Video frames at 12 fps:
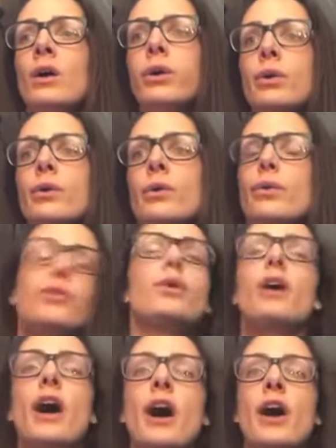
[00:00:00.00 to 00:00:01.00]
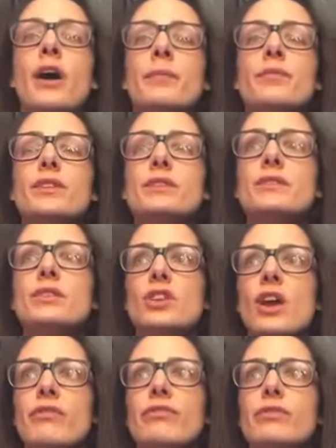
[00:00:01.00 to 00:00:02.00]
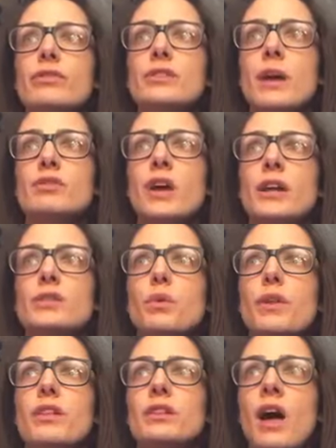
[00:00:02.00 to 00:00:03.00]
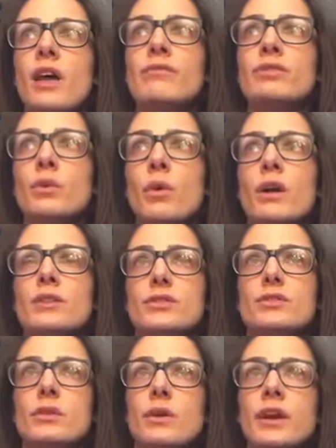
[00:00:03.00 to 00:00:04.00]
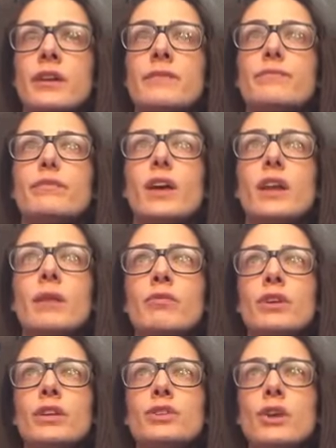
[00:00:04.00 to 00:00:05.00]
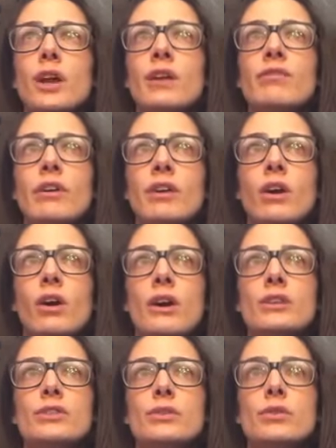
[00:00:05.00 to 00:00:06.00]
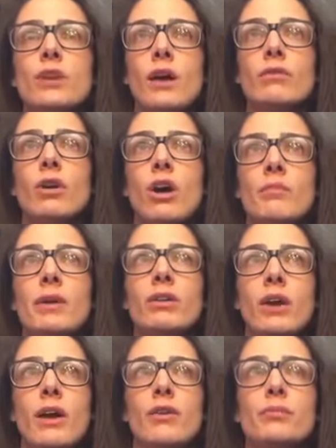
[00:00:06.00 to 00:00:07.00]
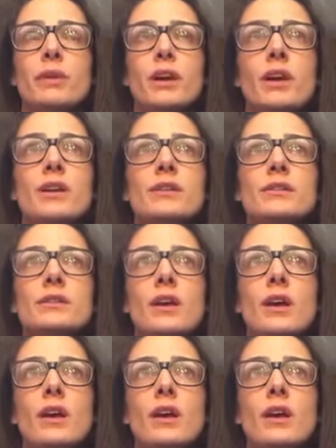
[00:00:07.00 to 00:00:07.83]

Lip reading: this is a tough subject with a lot of nuance to it, and I'm really trying very hard to cover all my ground because